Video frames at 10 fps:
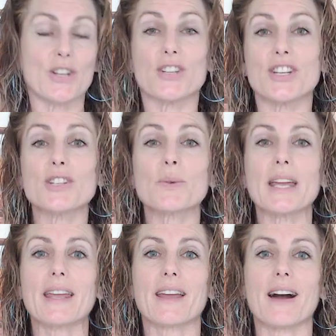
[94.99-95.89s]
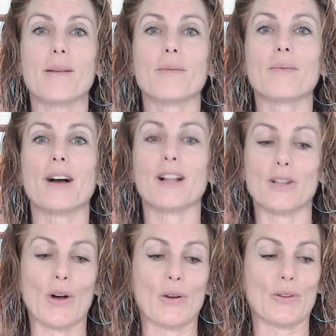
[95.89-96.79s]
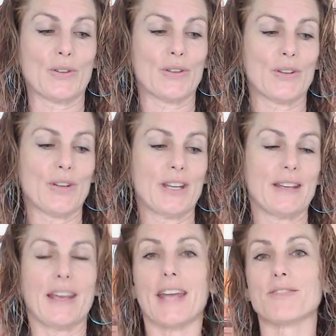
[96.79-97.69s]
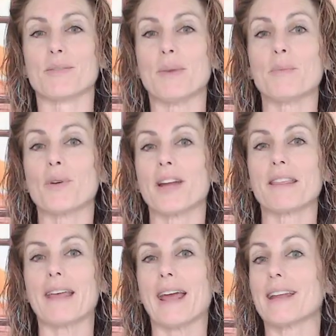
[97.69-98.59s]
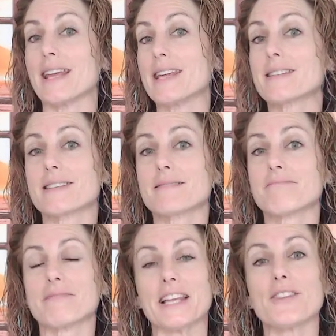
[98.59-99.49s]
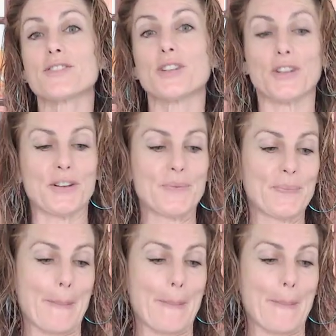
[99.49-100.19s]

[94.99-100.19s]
She's waking up alone and remembering that he's left her,